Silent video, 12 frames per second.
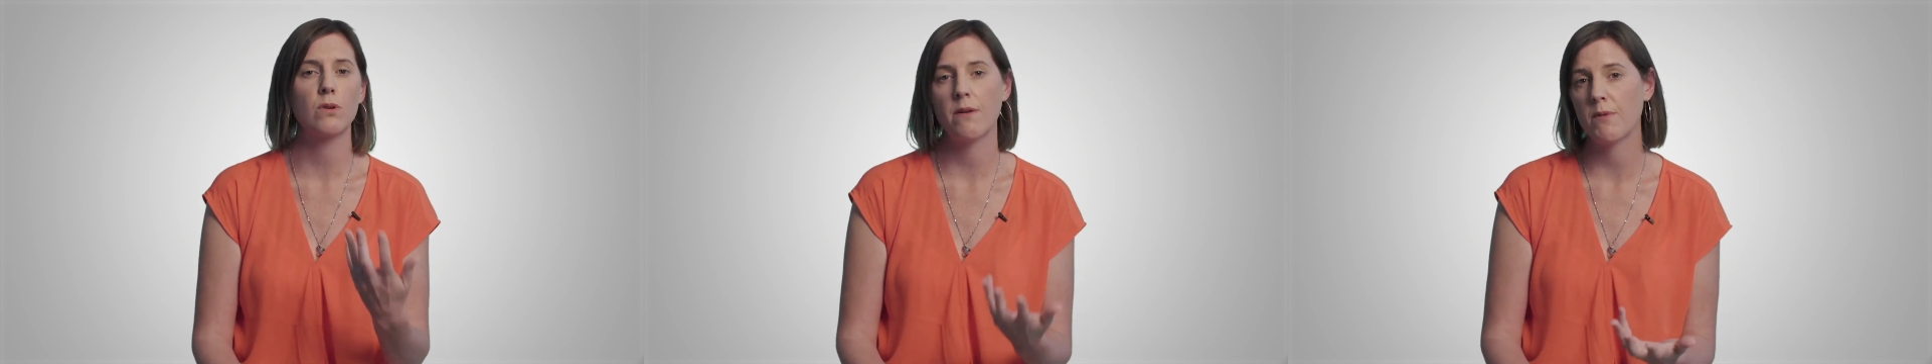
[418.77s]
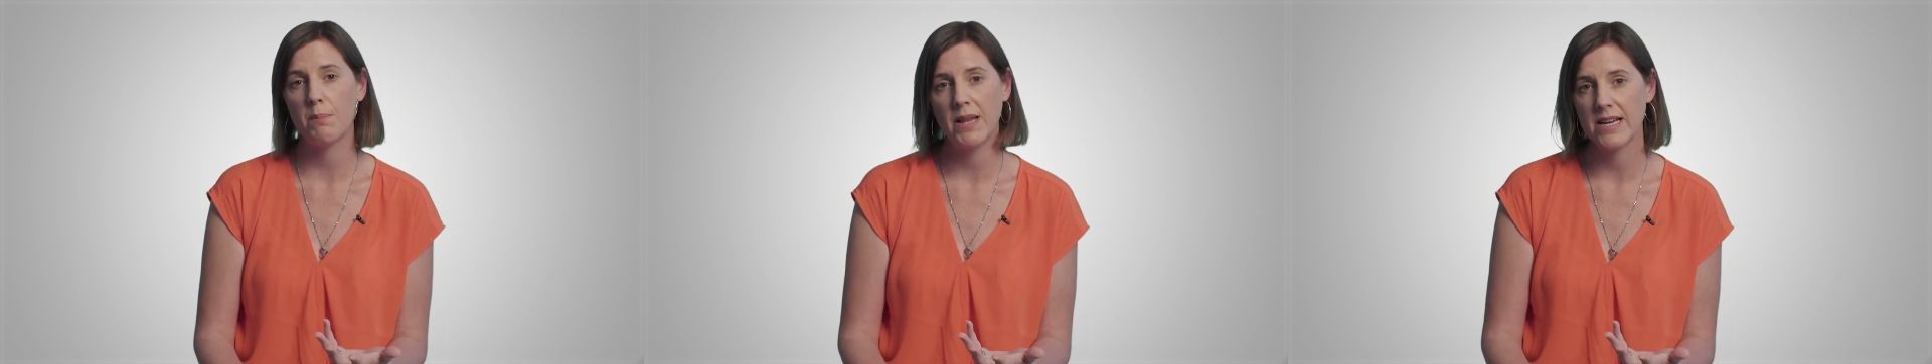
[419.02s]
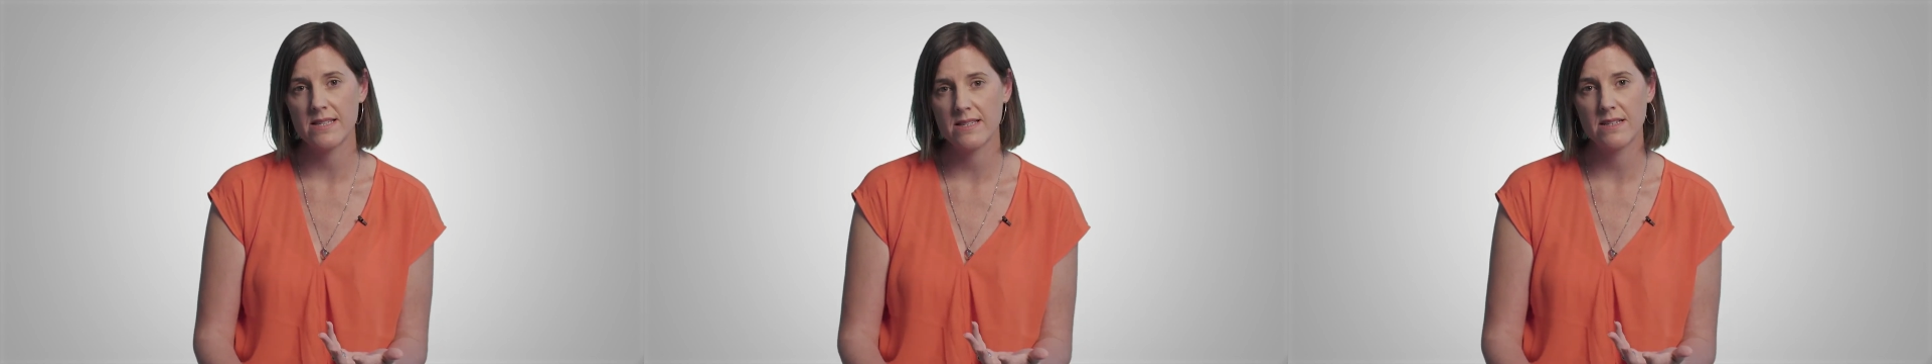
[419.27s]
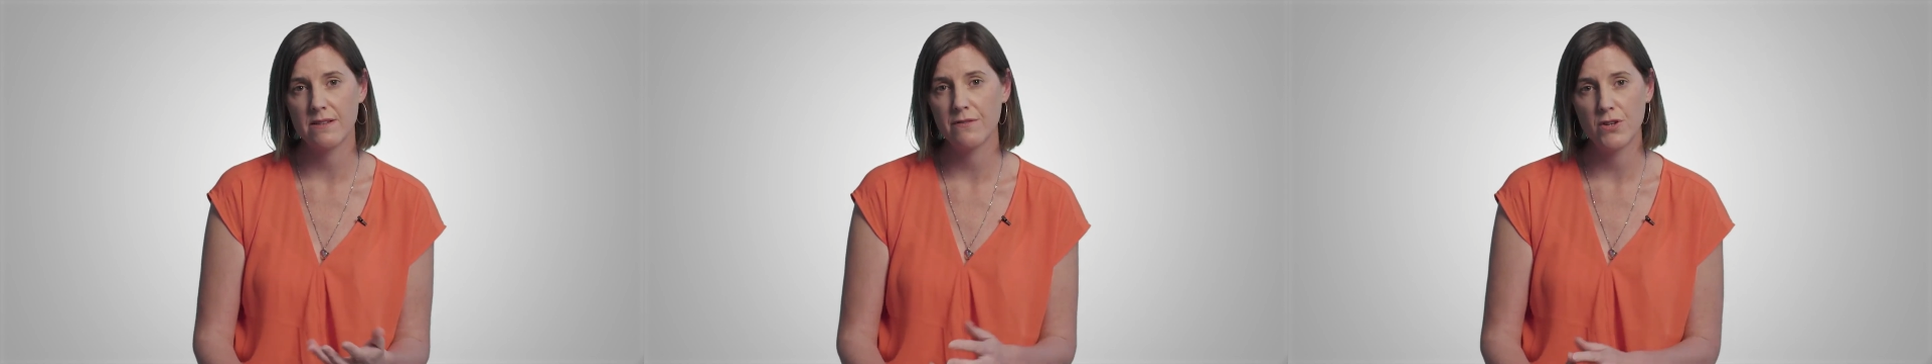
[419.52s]
and replace
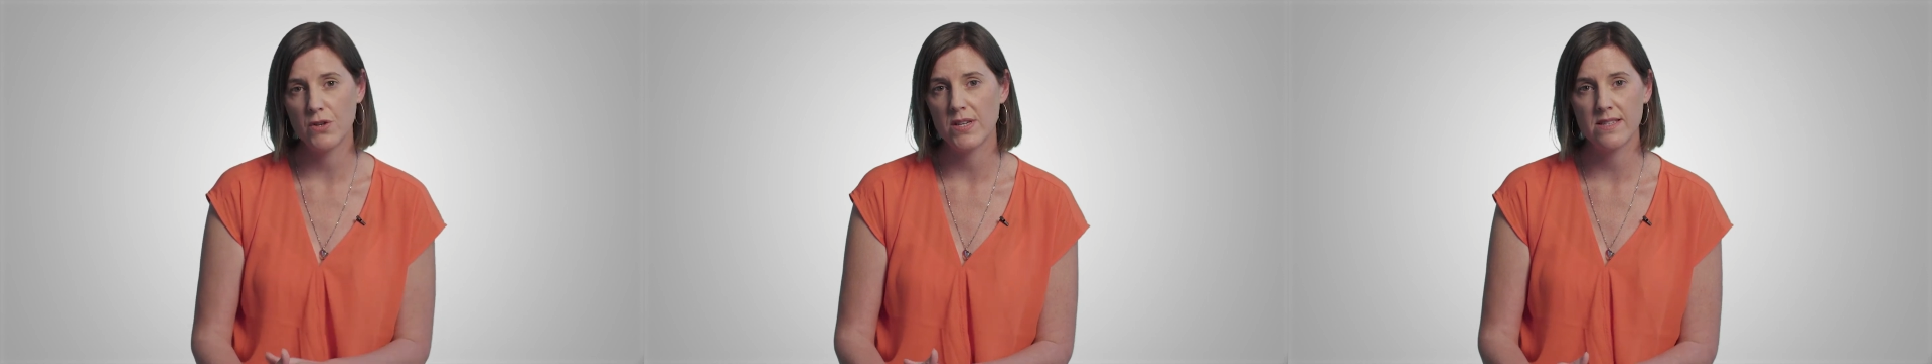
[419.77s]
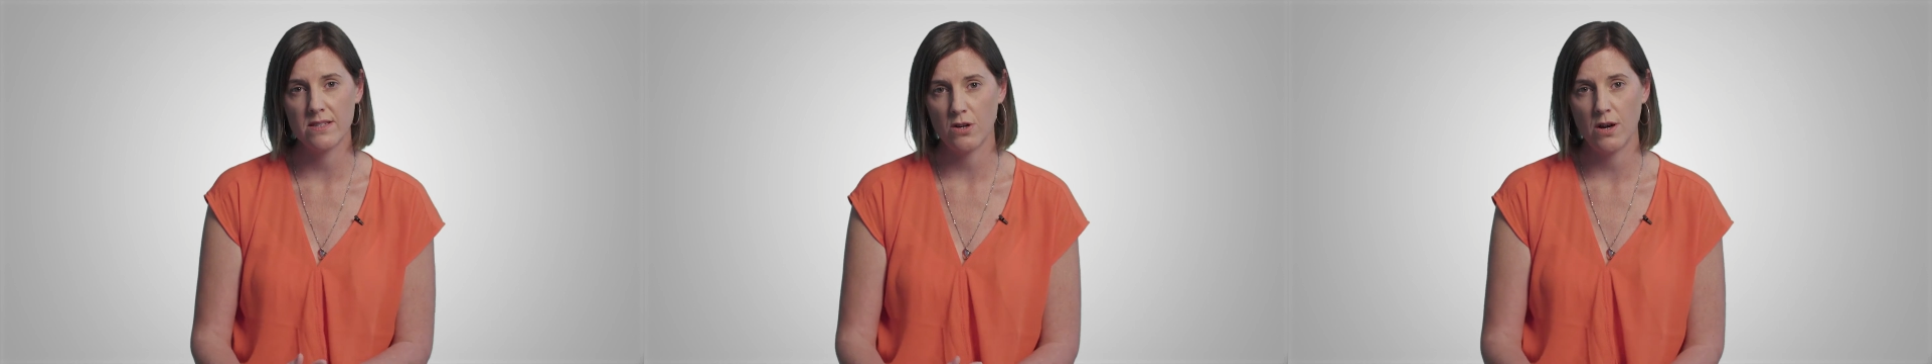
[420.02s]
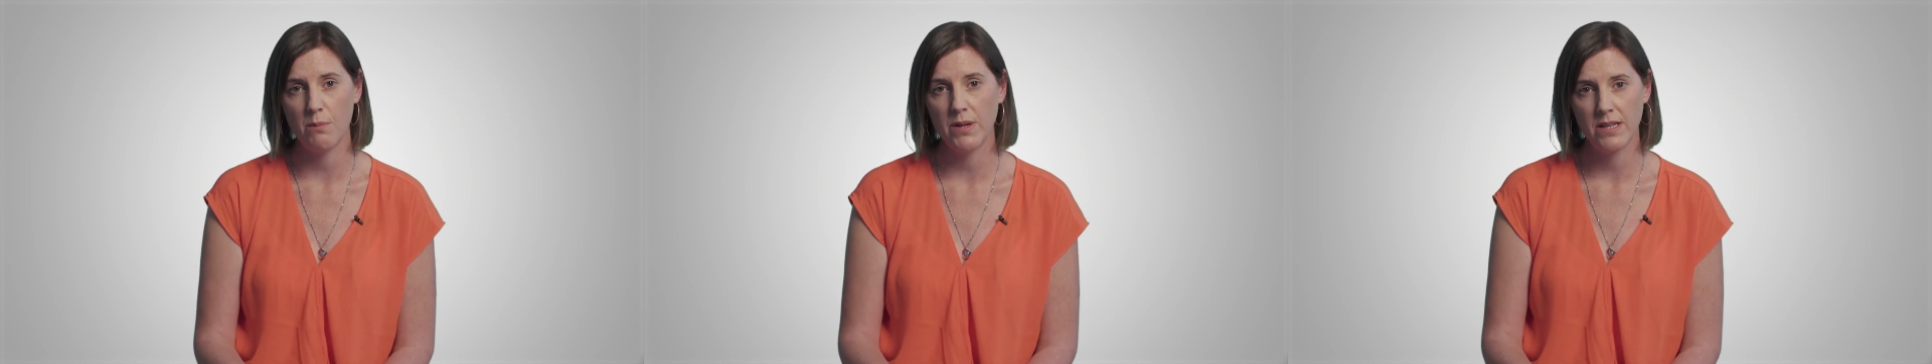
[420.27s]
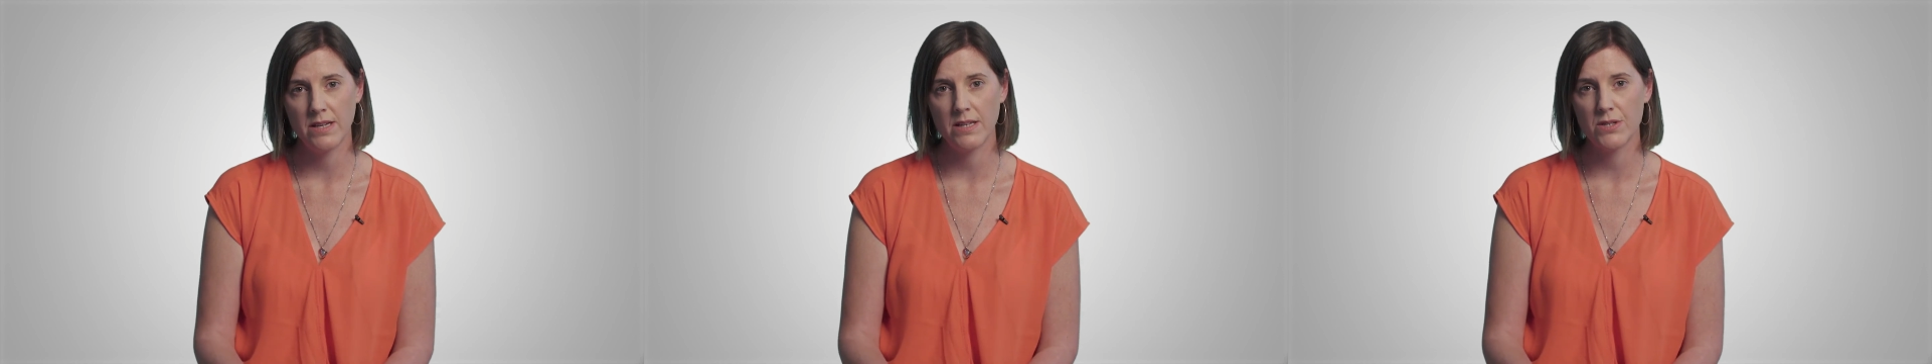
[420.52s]
it in a few years' time when
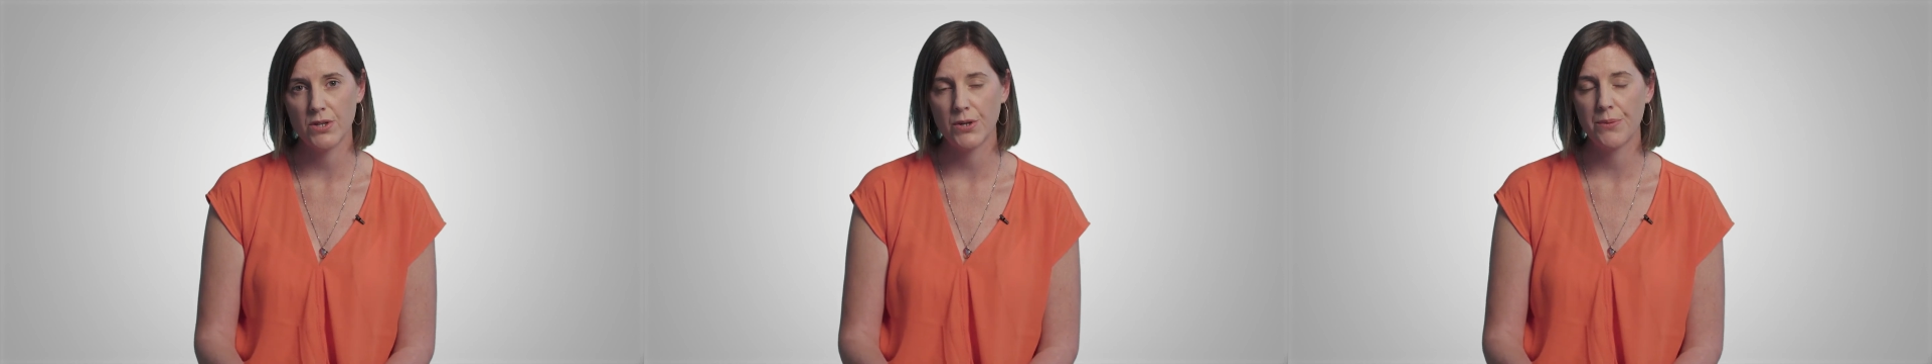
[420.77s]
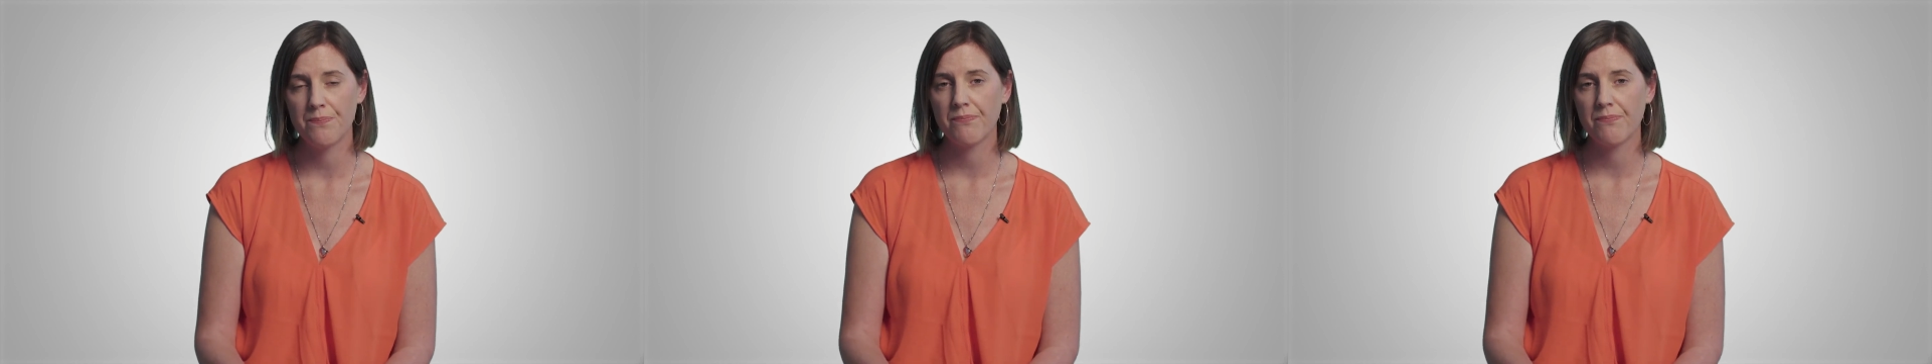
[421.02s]
you need to.